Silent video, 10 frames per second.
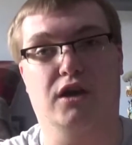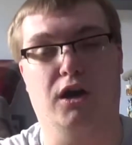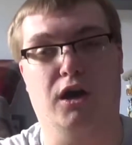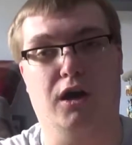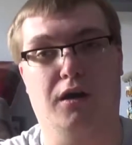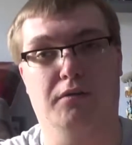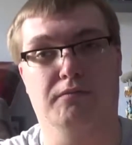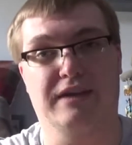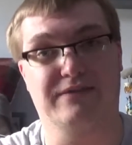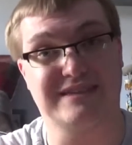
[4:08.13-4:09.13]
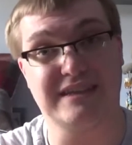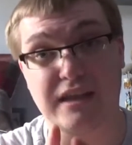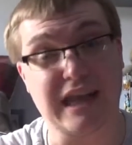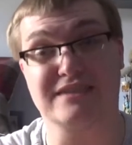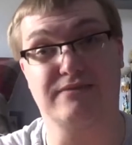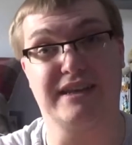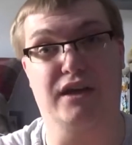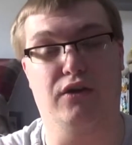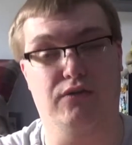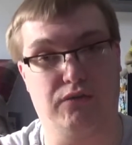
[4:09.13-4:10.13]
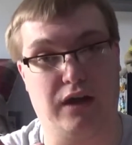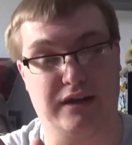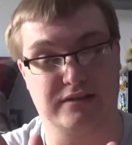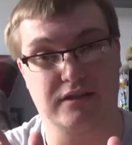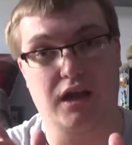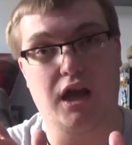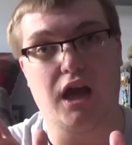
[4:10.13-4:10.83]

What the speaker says: If you've seen the last video, that